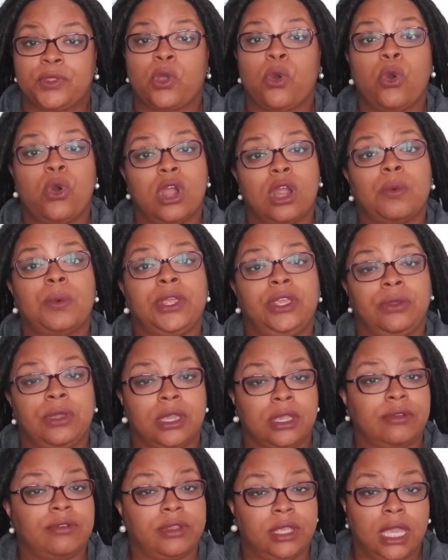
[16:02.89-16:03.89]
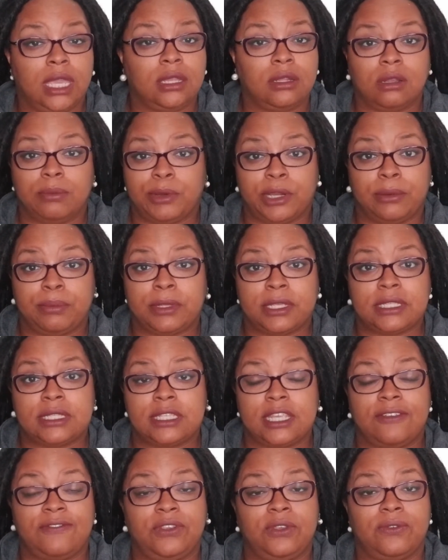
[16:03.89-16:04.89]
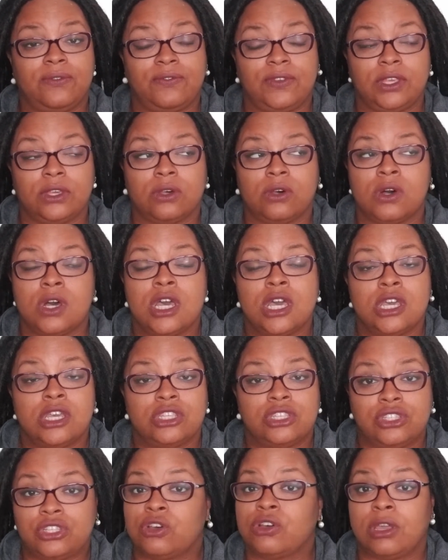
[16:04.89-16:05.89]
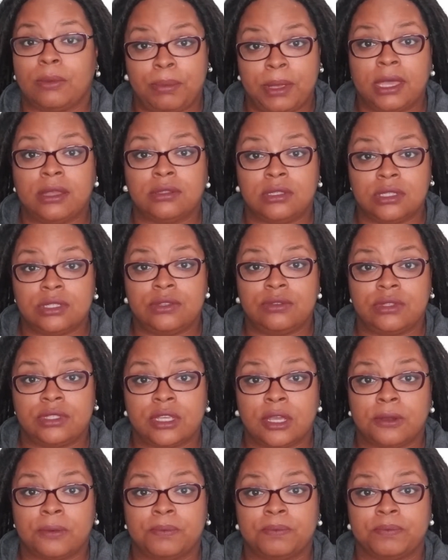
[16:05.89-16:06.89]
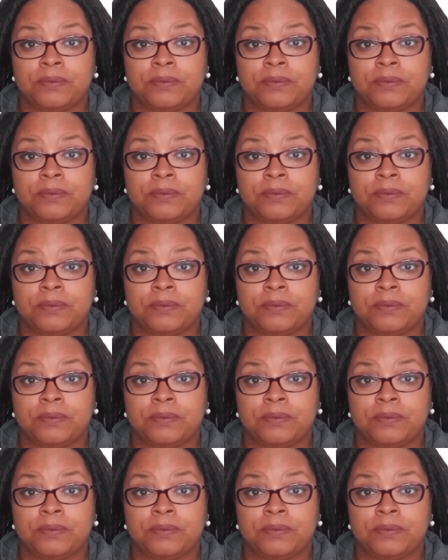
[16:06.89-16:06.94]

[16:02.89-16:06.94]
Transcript: or where you can create a purpose if you feel so compelled to do so.